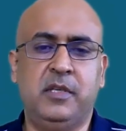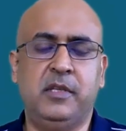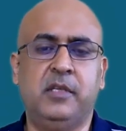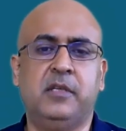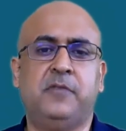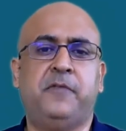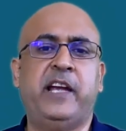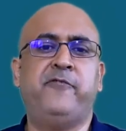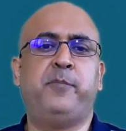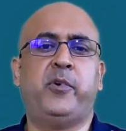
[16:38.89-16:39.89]
the
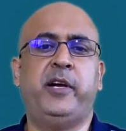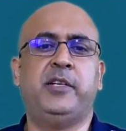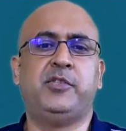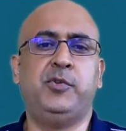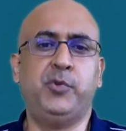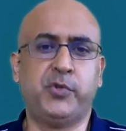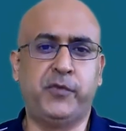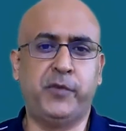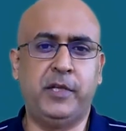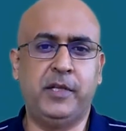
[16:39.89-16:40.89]
5 points
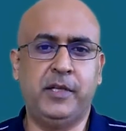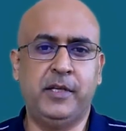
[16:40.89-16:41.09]
useful.